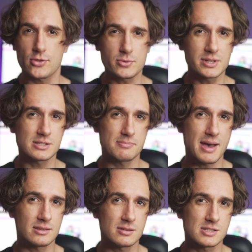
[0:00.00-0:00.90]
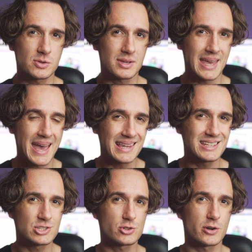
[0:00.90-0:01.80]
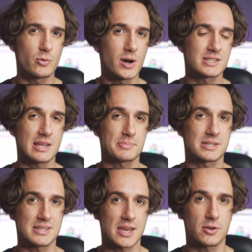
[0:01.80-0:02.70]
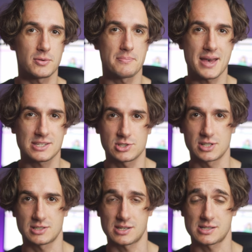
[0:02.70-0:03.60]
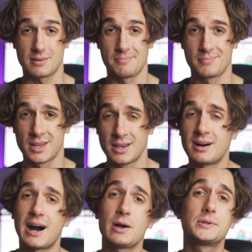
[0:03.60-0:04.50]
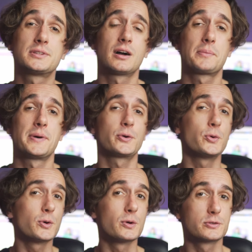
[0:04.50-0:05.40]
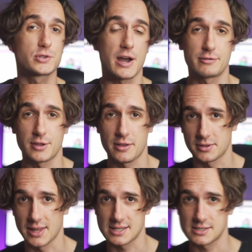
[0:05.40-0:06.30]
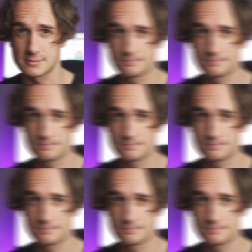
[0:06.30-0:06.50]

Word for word: through these methods, you can't enjoy WhatsApp's secure messaging system. I will talk about Google Drive nonetheless.